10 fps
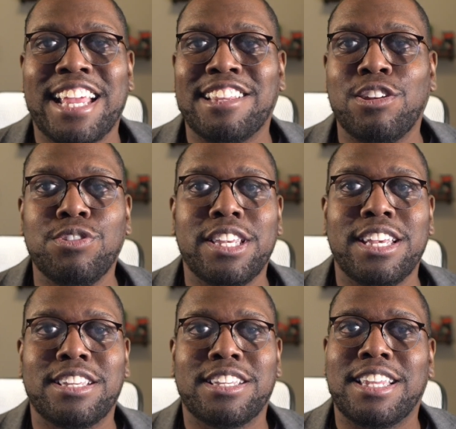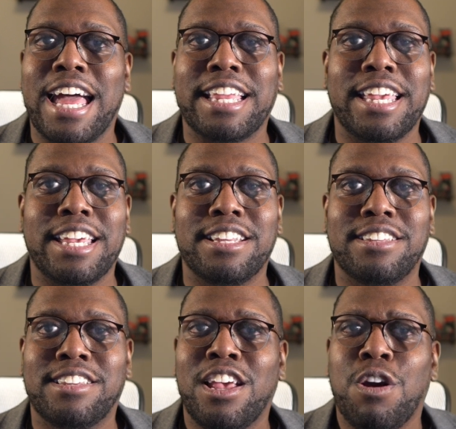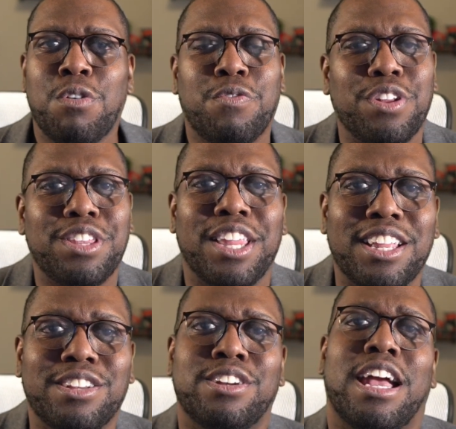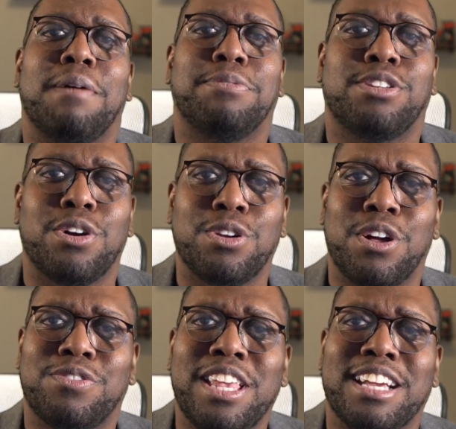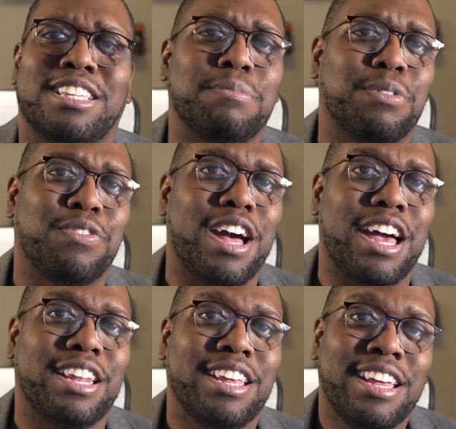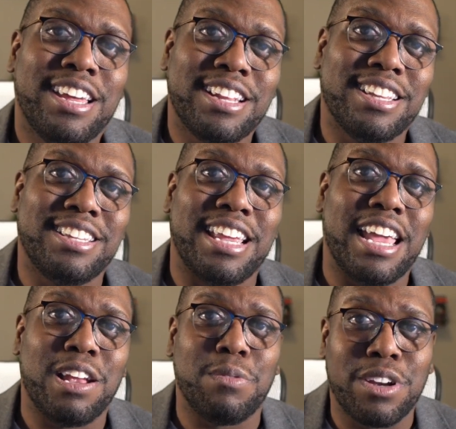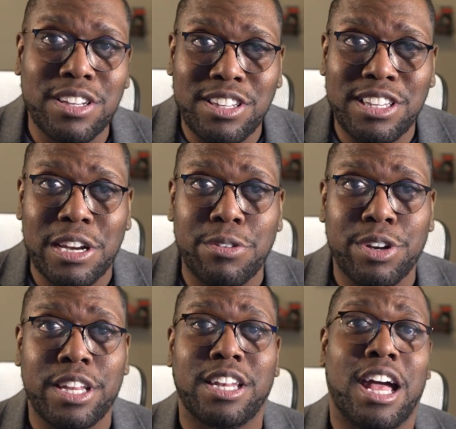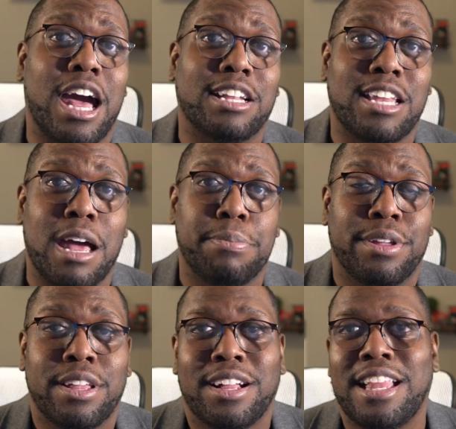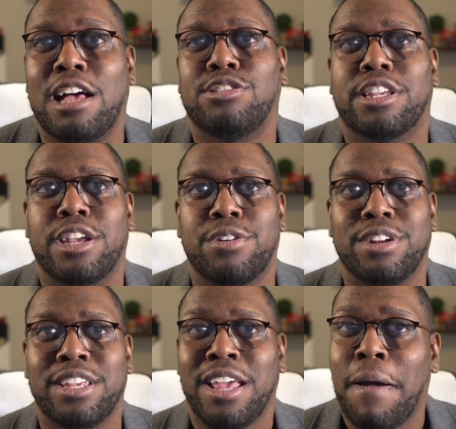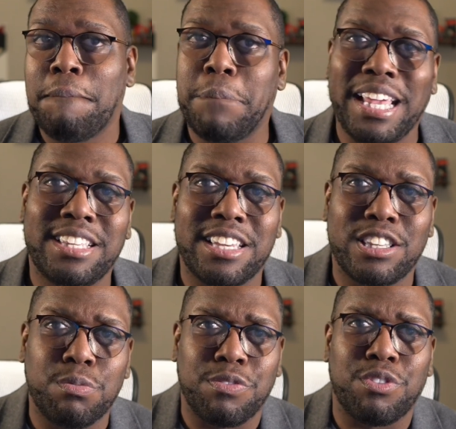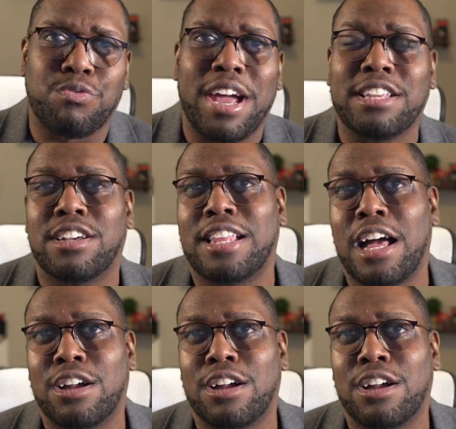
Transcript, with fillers: enthusiasts, Sly Gittens with another episode of Tech Simplified. And today we're zeroing in on a hot topic cloud security, basics with the rise of cloud